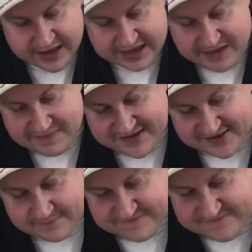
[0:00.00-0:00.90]
It may be
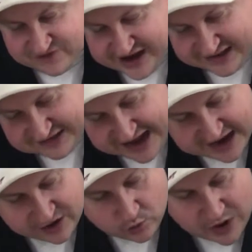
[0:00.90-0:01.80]
some freak
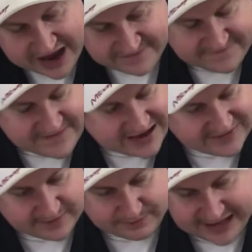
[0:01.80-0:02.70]
standing wave effect
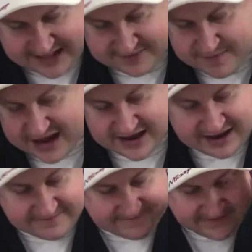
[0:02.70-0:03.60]
in the planet's
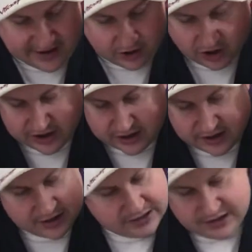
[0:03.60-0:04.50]
magnetic field,
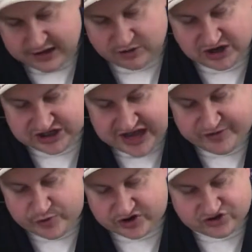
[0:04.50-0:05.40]
in which
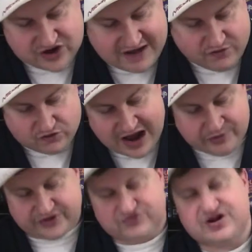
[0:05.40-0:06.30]
case we just travel
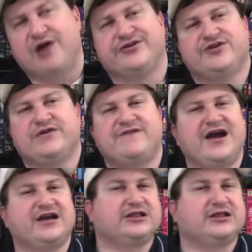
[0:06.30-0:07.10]
round and round until we find a clear